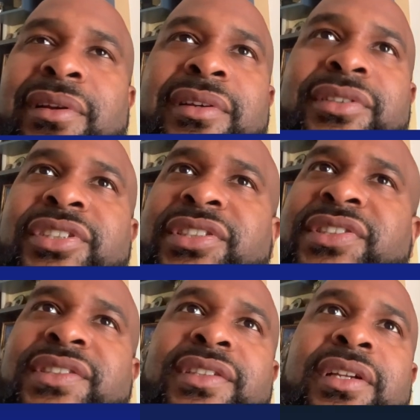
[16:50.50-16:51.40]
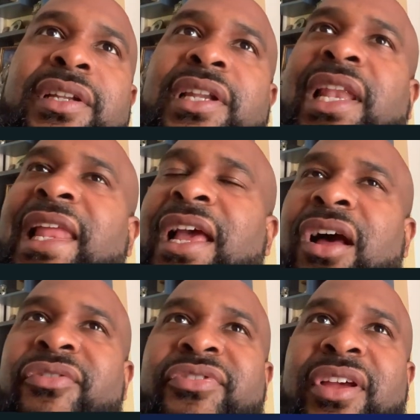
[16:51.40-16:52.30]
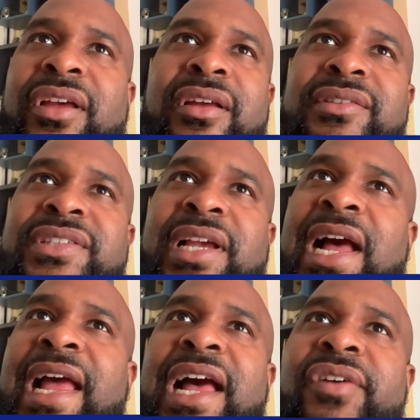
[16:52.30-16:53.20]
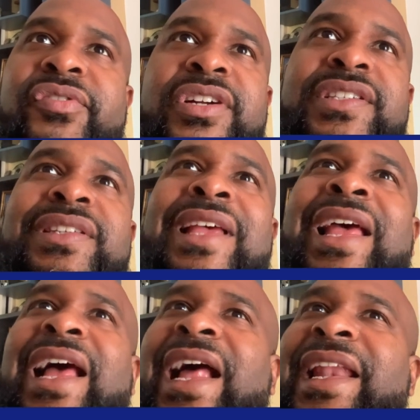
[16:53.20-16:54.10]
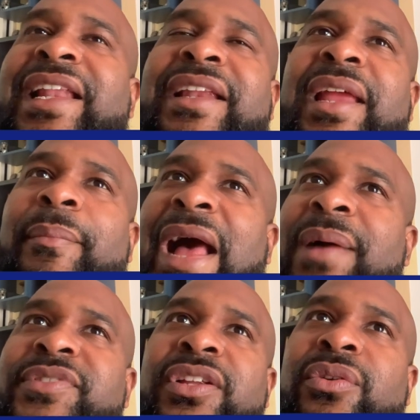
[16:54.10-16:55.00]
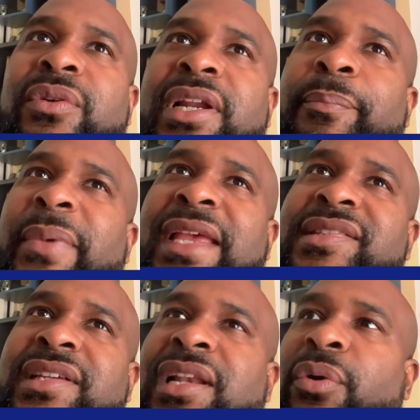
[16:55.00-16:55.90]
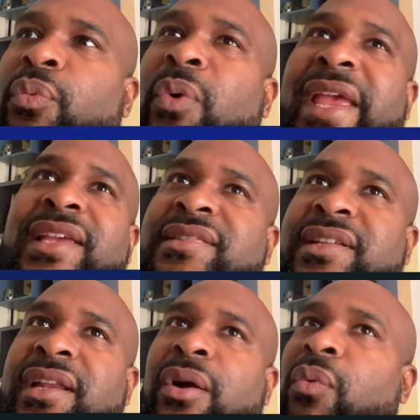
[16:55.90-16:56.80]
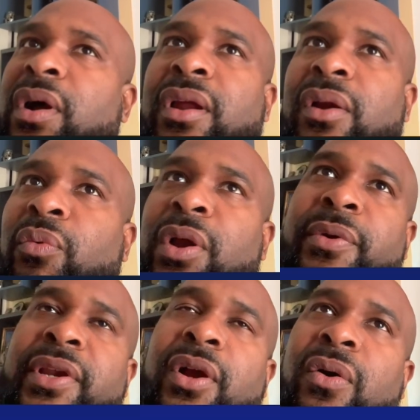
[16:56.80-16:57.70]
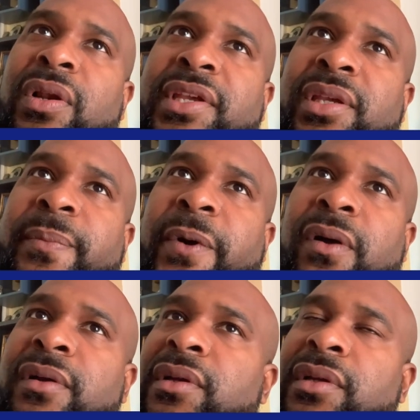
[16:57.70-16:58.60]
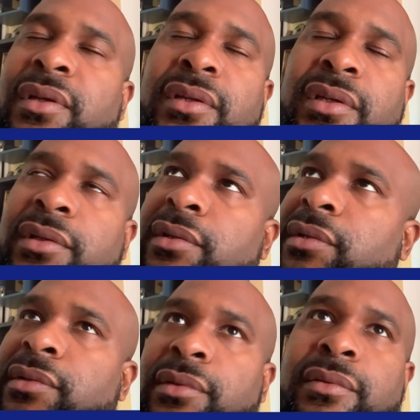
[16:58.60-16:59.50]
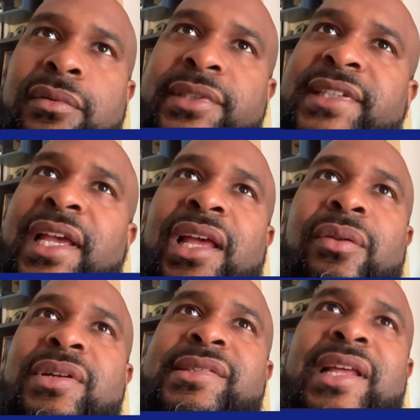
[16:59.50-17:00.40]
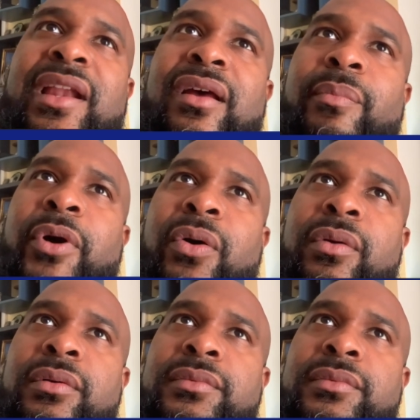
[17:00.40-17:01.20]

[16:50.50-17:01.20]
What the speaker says: just the layoff to Kai Havertz and then him absolutely basically wasting a one-on-one with the goalkeeper. What the hell was that about?